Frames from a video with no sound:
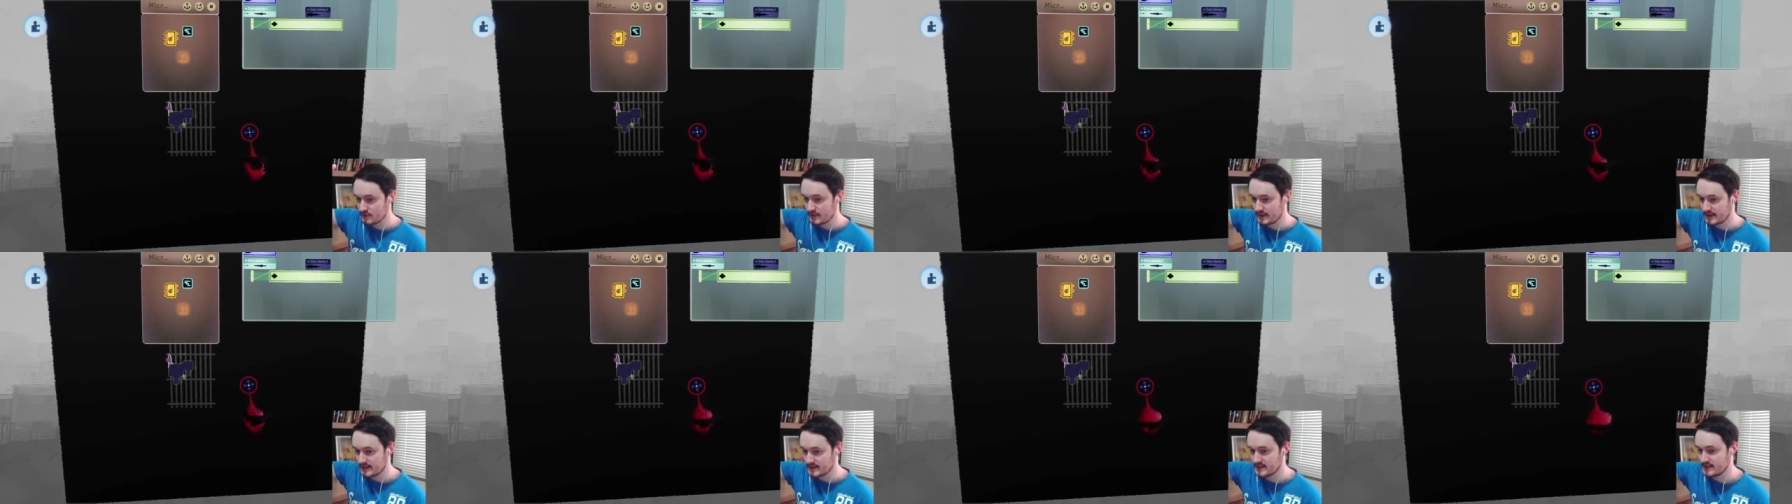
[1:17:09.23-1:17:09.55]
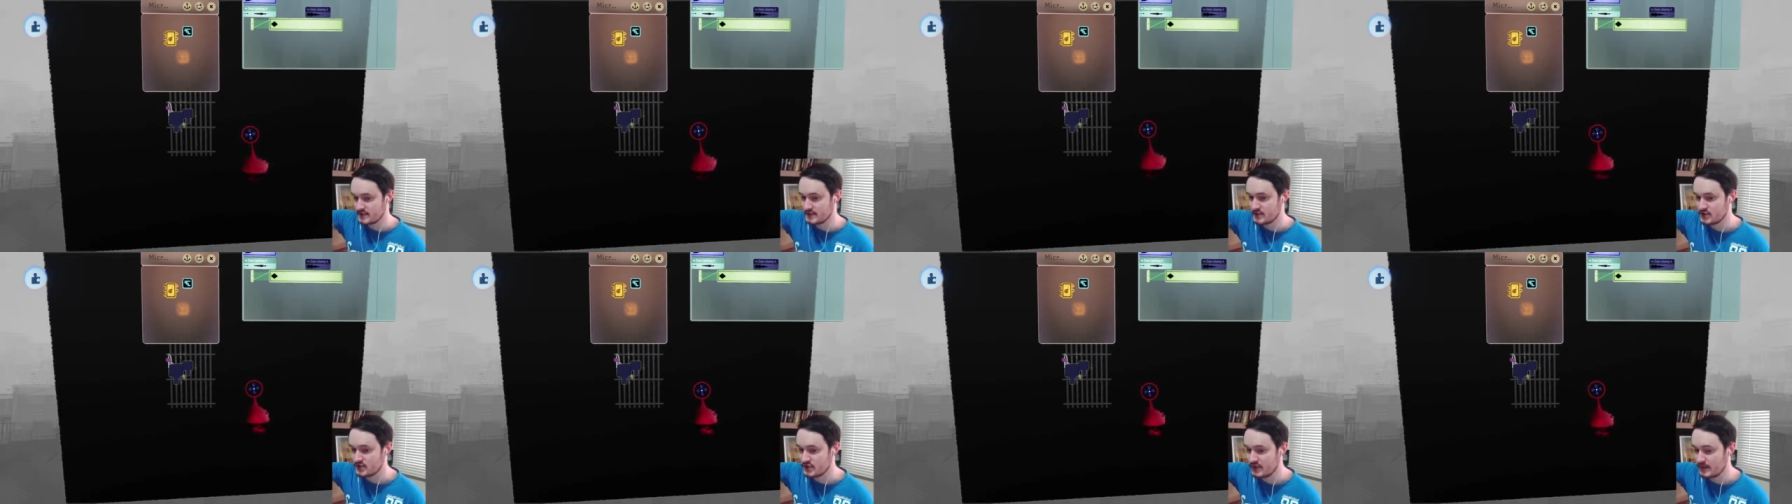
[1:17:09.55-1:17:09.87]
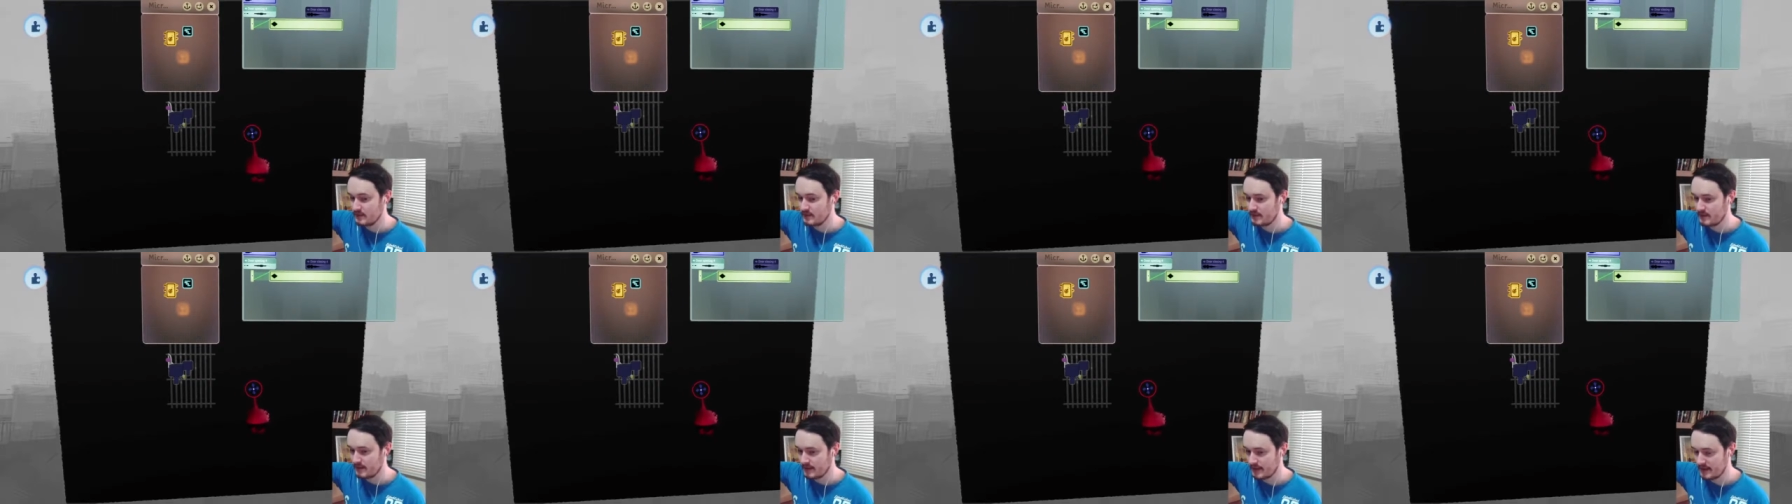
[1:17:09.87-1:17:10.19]
next to the
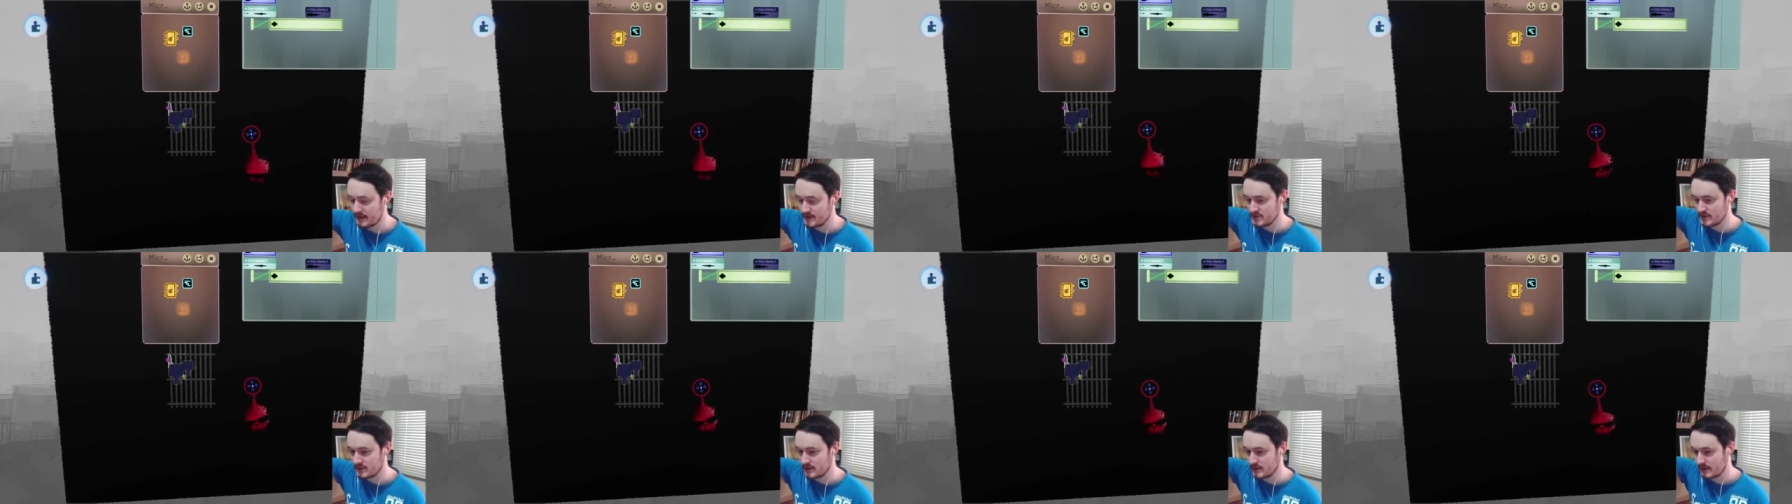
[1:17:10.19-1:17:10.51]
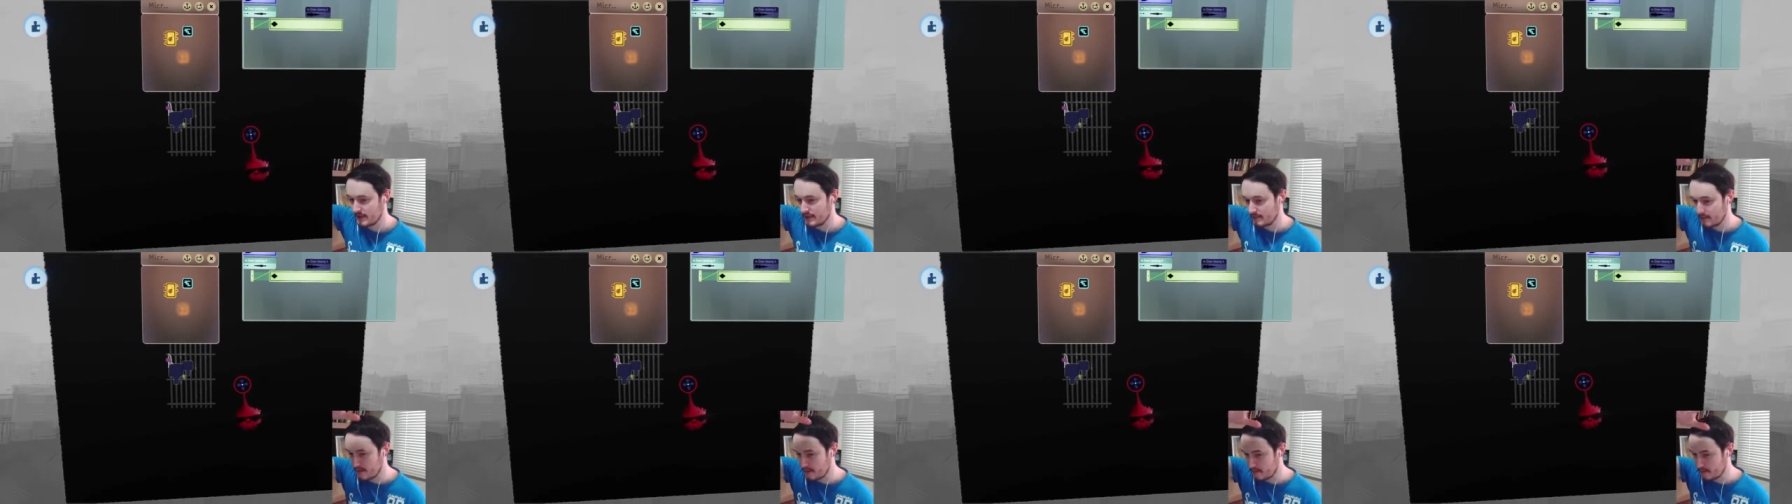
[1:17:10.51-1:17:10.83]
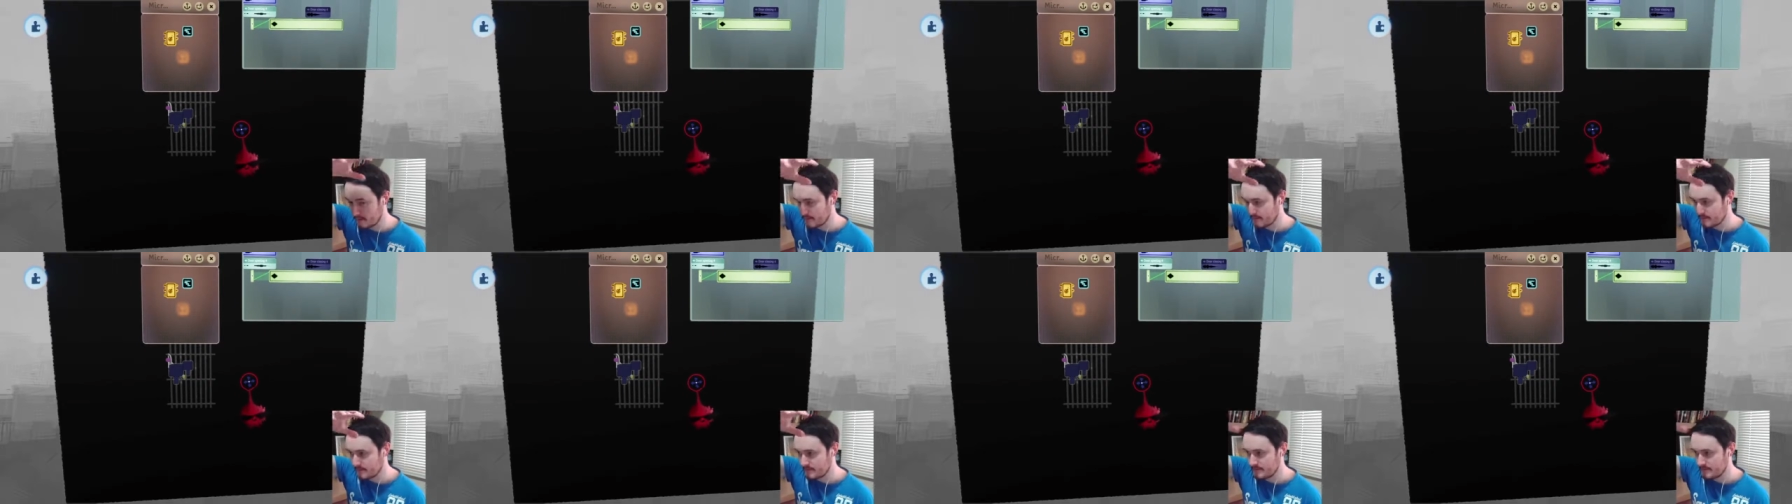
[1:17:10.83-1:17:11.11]
ship as you climb up.